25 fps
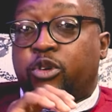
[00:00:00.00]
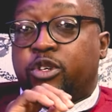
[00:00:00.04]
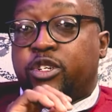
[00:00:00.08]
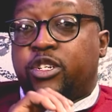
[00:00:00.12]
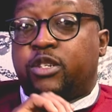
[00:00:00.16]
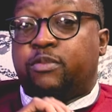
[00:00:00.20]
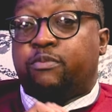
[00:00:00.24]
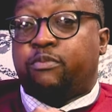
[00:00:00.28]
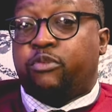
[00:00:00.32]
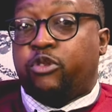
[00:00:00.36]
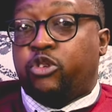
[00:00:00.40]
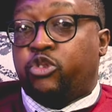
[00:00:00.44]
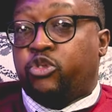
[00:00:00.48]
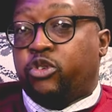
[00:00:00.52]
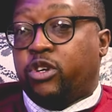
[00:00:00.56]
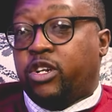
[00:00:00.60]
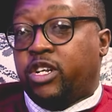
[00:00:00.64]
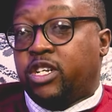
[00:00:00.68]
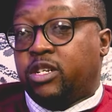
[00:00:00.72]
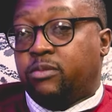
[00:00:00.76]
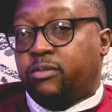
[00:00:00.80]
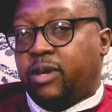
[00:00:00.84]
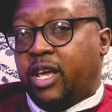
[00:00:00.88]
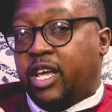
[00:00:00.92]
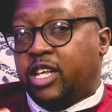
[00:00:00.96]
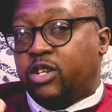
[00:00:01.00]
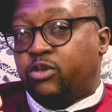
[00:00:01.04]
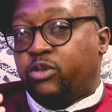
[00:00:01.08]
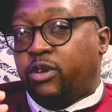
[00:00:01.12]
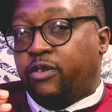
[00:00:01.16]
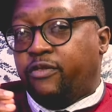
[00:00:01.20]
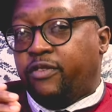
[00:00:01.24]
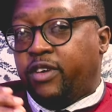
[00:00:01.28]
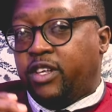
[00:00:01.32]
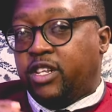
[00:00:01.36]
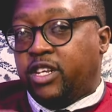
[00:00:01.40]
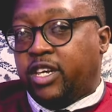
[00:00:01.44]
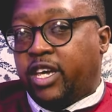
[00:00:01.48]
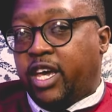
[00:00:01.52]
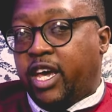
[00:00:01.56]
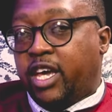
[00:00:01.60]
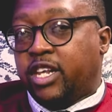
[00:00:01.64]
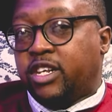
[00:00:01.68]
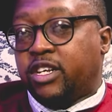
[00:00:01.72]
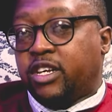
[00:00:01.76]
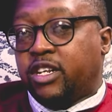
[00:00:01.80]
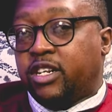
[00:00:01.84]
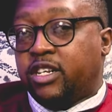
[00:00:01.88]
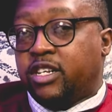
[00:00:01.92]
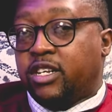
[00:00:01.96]
Because spiritualism, as we have
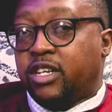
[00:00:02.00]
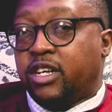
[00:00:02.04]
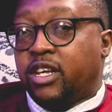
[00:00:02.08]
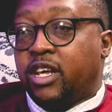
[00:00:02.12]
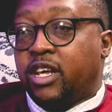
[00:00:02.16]
indicated,